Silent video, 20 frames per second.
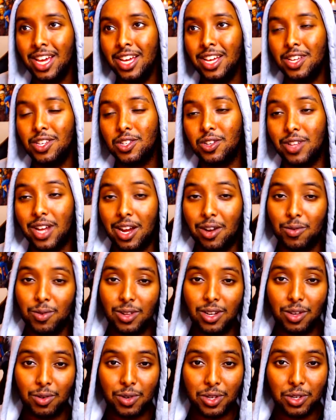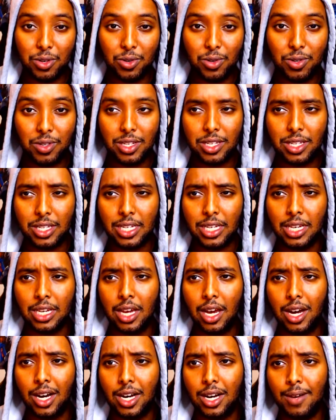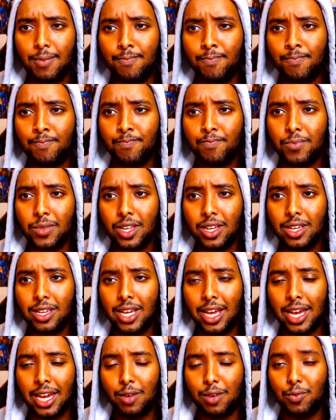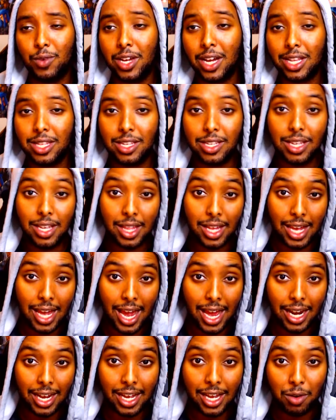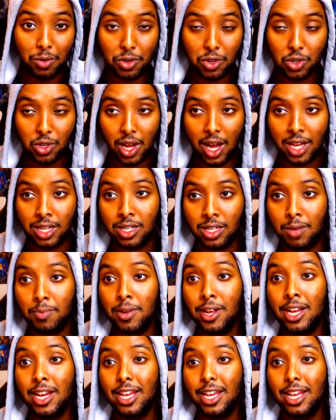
So that really was cool to see. Um and we got to see the cat again, which was awesome.